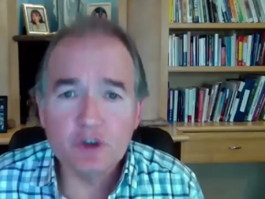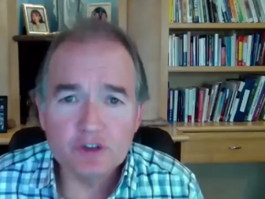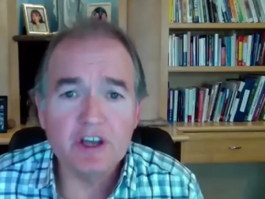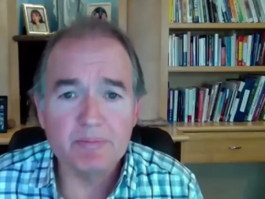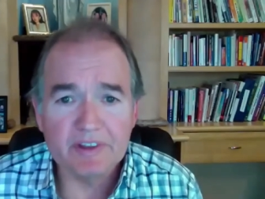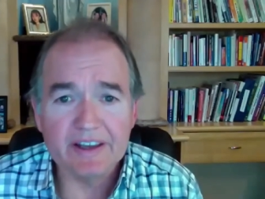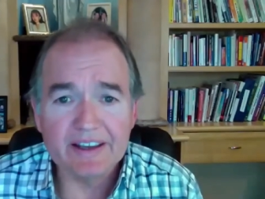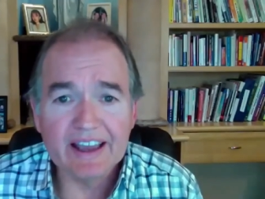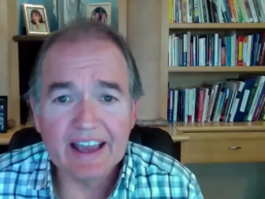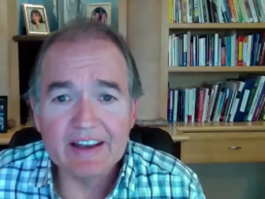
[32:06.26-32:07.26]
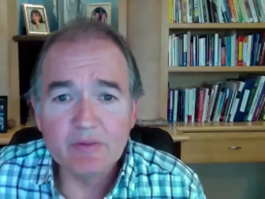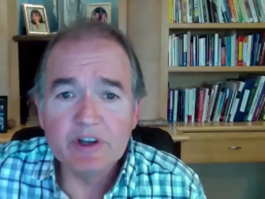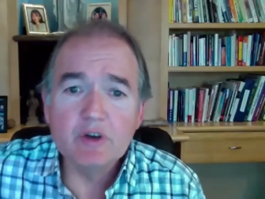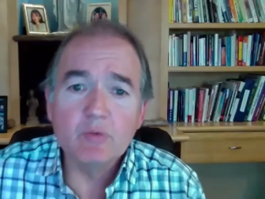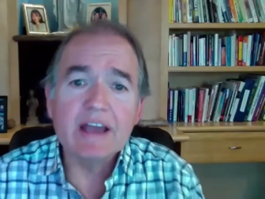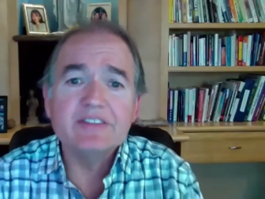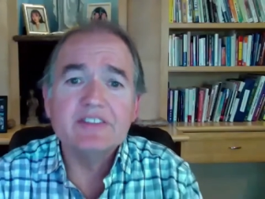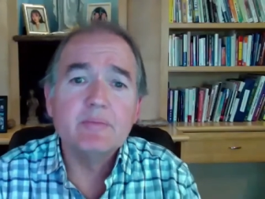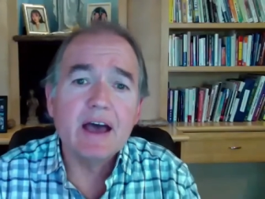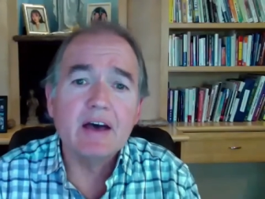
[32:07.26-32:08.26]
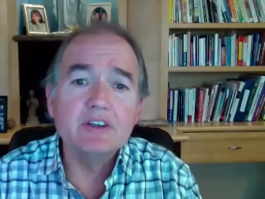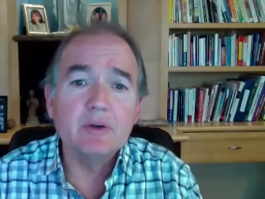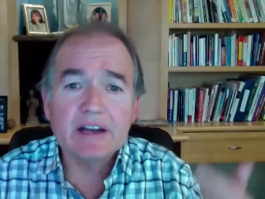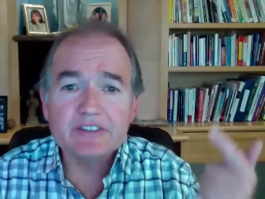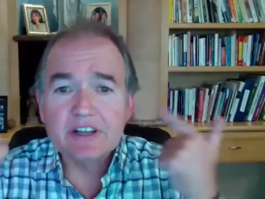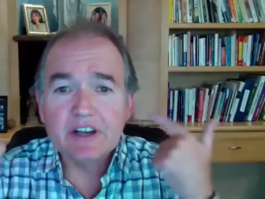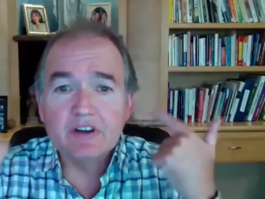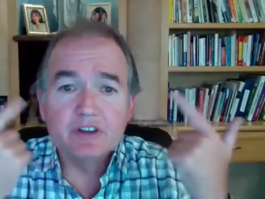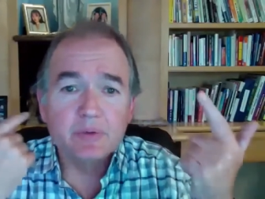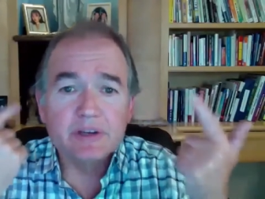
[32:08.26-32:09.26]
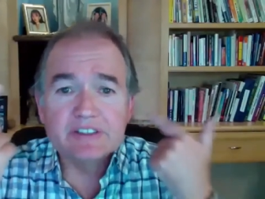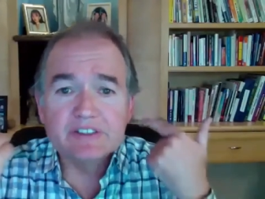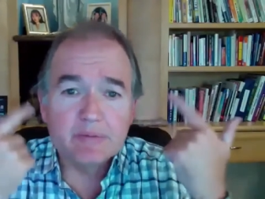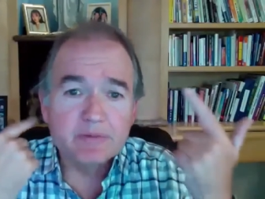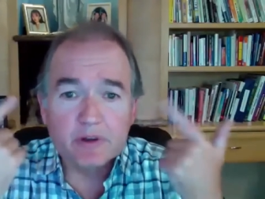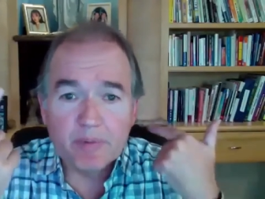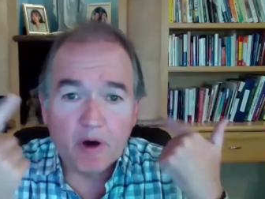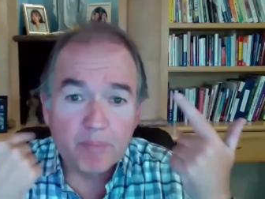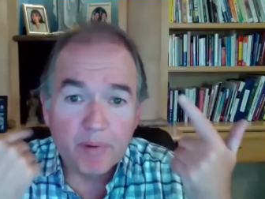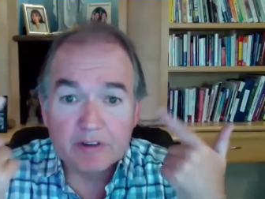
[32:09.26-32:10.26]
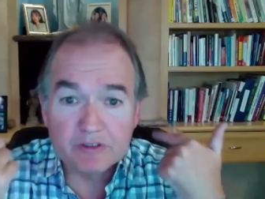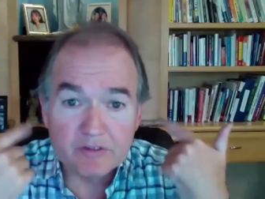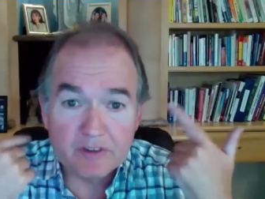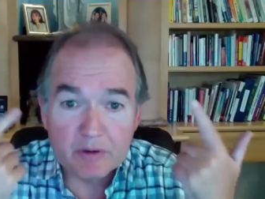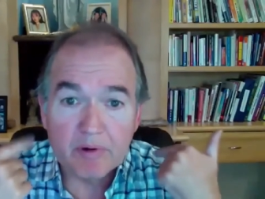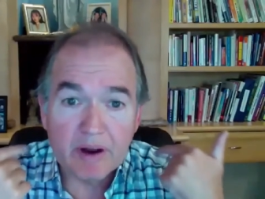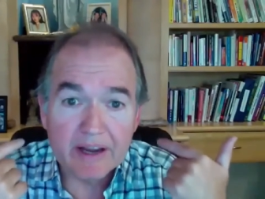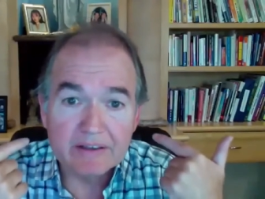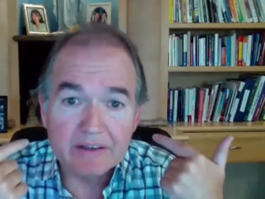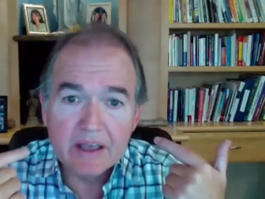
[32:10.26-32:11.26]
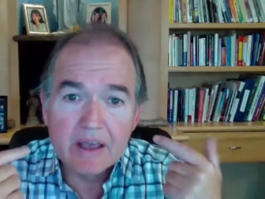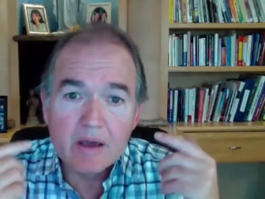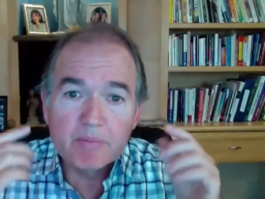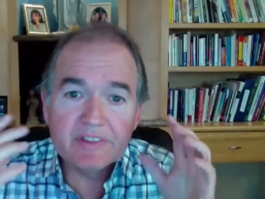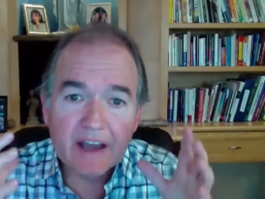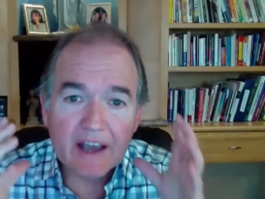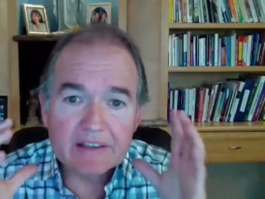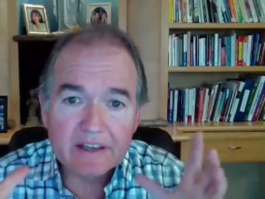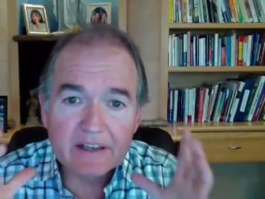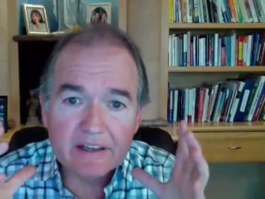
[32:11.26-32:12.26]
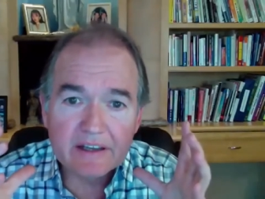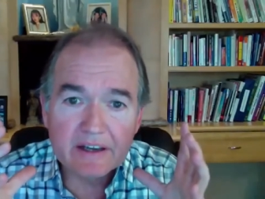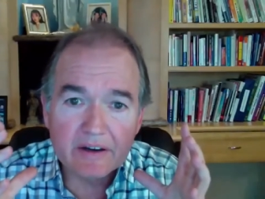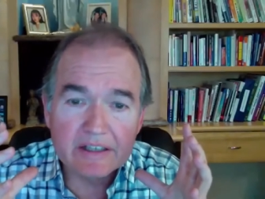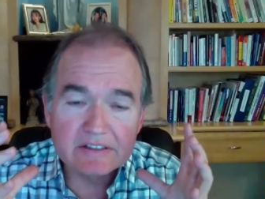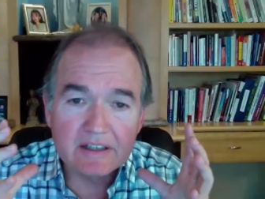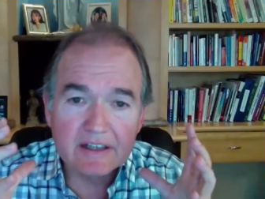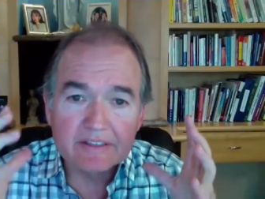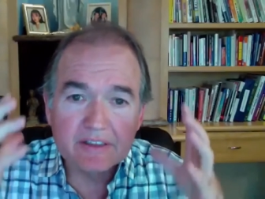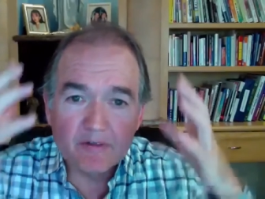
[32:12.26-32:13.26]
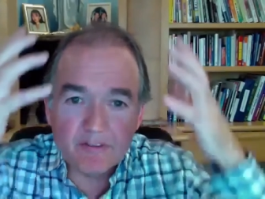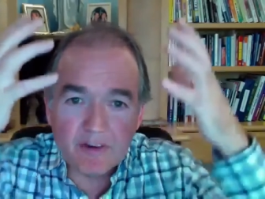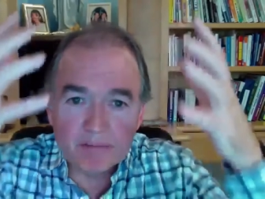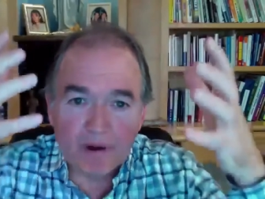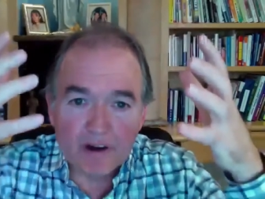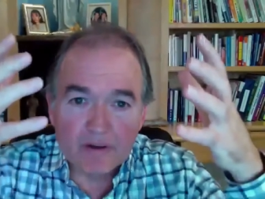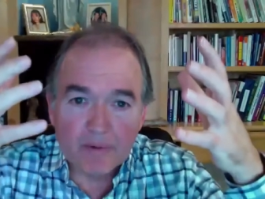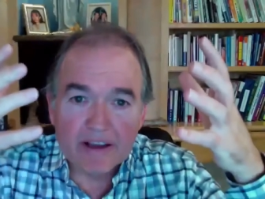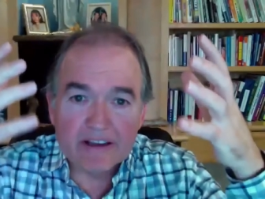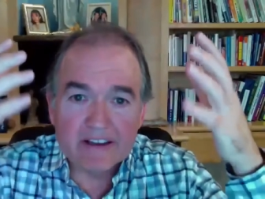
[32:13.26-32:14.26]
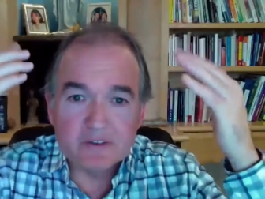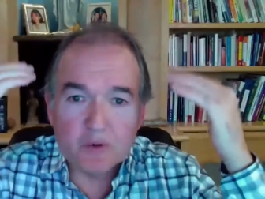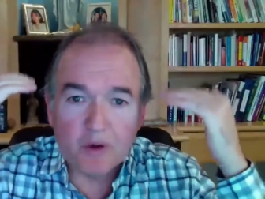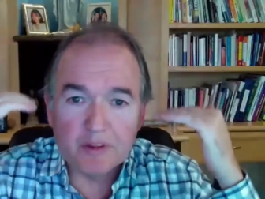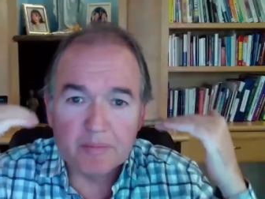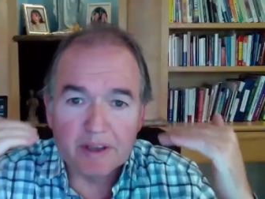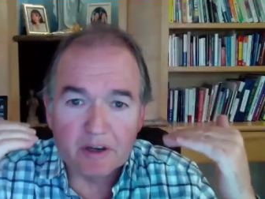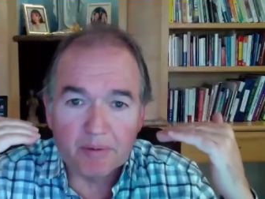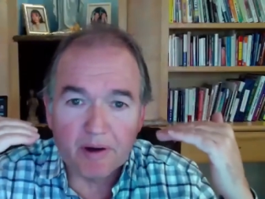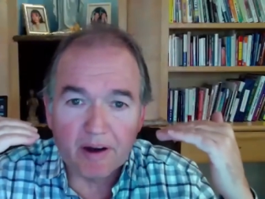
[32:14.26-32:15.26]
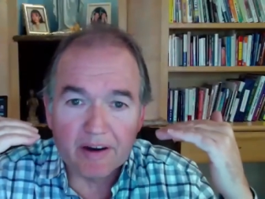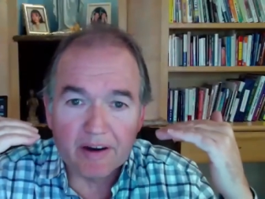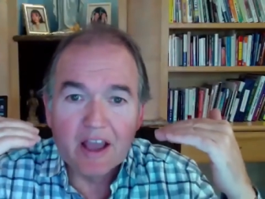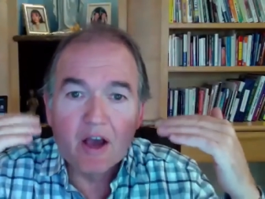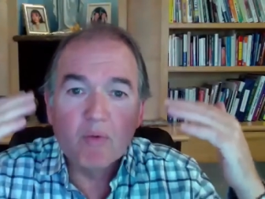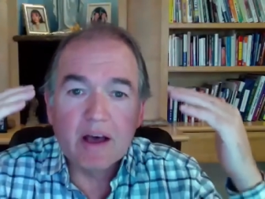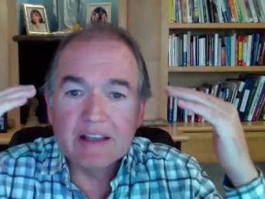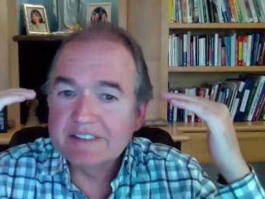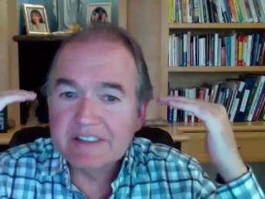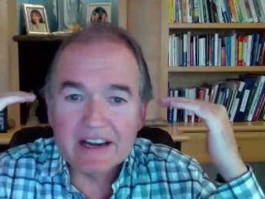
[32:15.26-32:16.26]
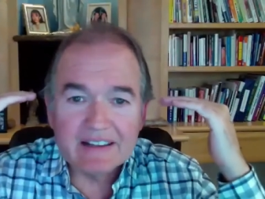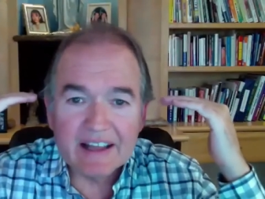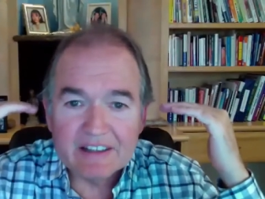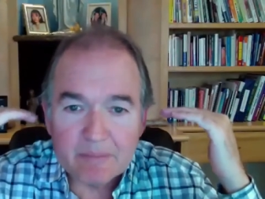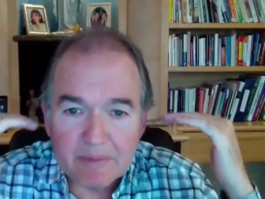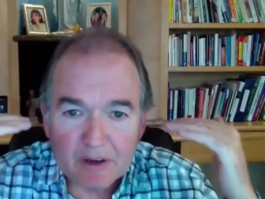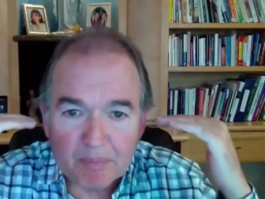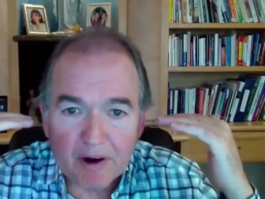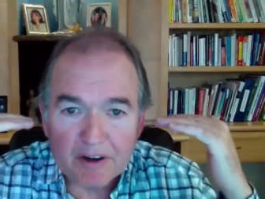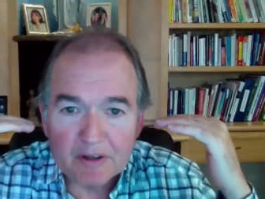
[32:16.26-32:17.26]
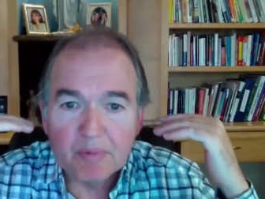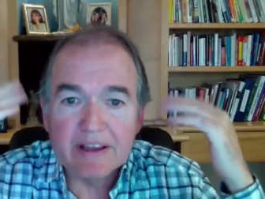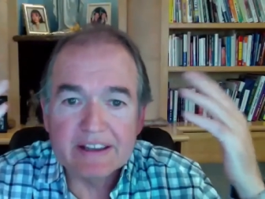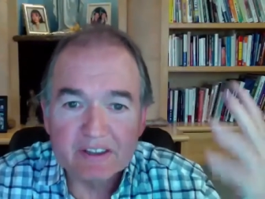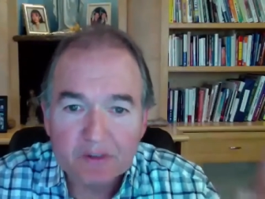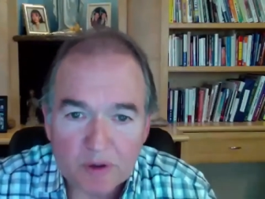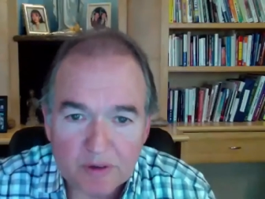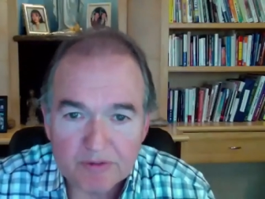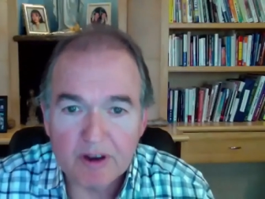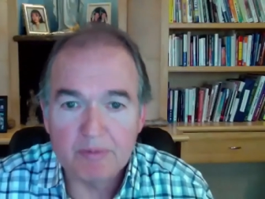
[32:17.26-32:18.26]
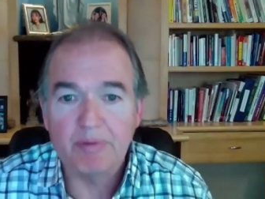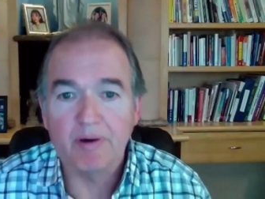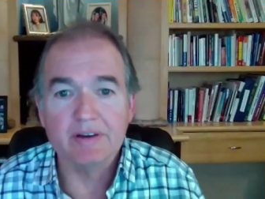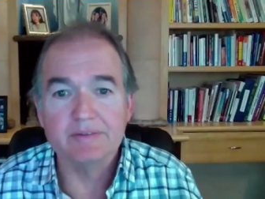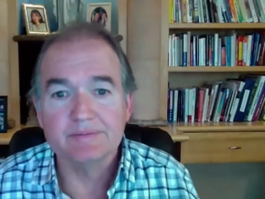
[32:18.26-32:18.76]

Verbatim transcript: something. And when you write them out, you actually are doing something with both parts of your brain. But the idea here is to let the front part of the brain control the middle part, while instead of letting the middle part of the brain control the front part.